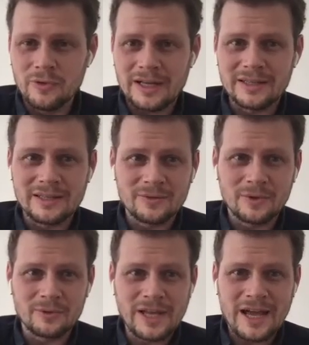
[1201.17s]
and we
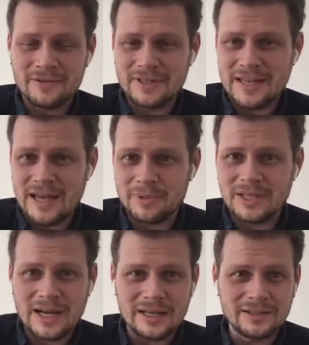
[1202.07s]
really have this
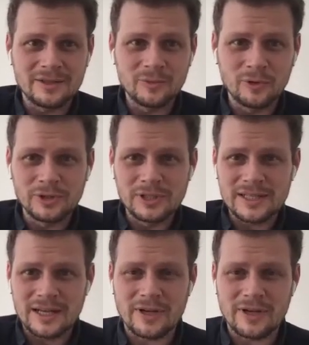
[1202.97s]
appetite, and the mood is like,
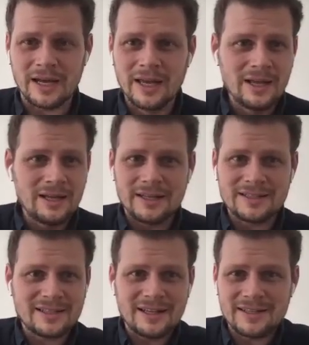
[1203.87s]
okay, let's
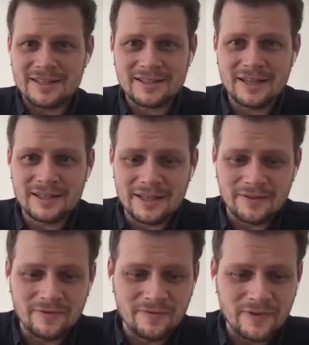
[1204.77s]
kick that
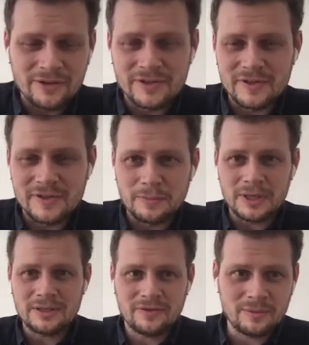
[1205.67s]
virus's butt,
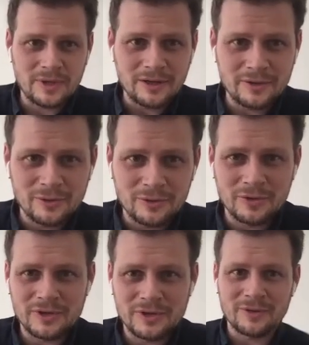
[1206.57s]
if I'm allowed to
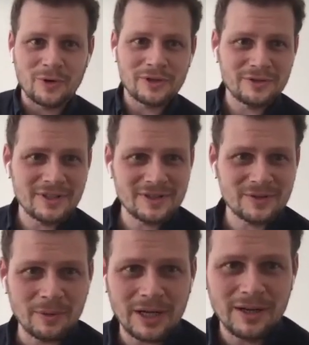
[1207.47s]
say the word on this
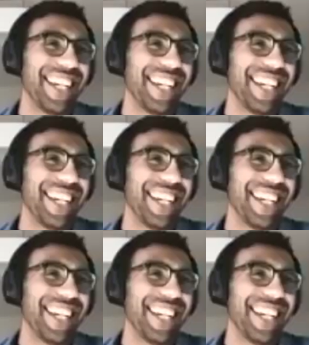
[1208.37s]
webinar.